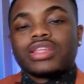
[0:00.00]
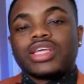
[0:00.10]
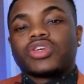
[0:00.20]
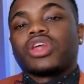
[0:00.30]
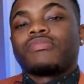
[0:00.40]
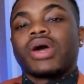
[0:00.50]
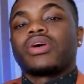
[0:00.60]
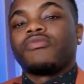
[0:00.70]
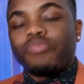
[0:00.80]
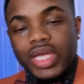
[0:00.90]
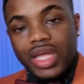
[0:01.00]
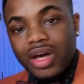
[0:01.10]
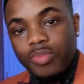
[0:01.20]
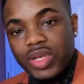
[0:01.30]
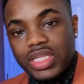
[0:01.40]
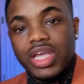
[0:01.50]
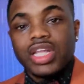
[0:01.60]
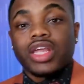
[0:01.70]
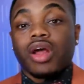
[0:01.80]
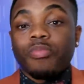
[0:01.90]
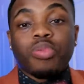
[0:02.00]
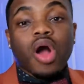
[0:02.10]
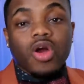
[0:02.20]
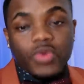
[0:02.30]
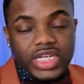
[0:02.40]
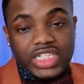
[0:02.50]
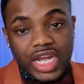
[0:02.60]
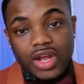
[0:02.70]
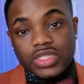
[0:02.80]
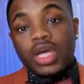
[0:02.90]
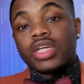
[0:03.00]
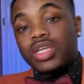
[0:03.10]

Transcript: these are the amount of big companies that are borrowing shares